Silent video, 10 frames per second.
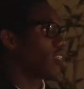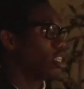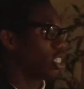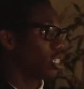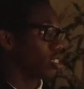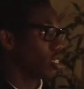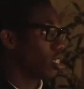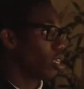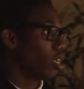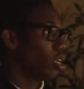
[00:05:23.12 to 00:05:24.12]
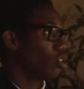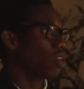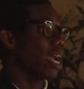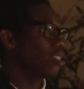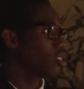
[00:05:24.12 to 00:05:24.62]
Celsius. You
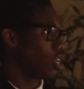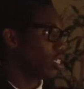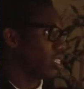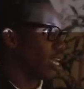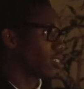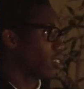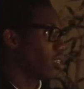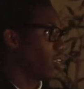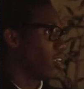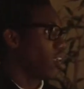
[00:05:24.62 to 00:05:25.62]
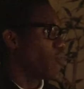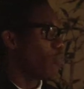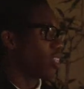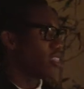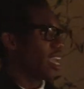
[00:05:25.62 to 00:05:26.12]
can't touch that.
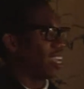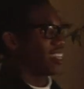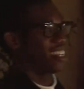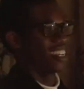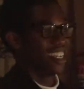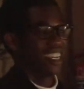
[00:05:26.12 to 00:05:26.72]
But then,